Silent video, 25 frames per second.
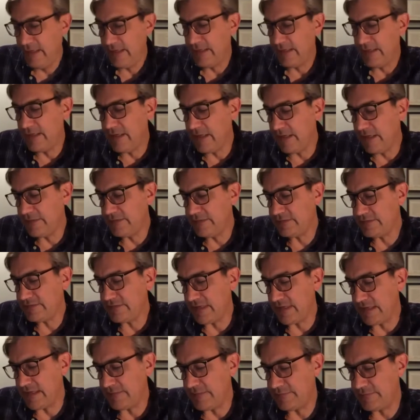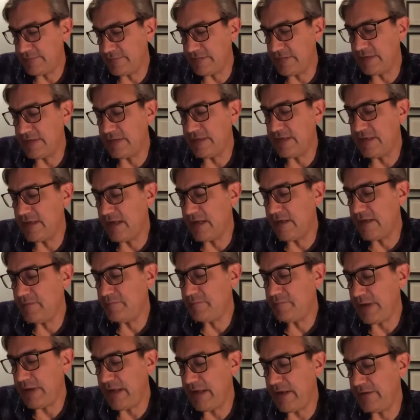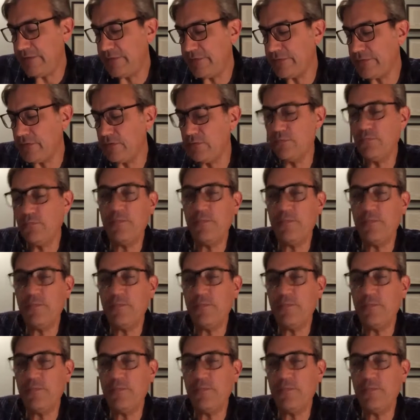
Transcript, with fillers: gun safes and gunpowder,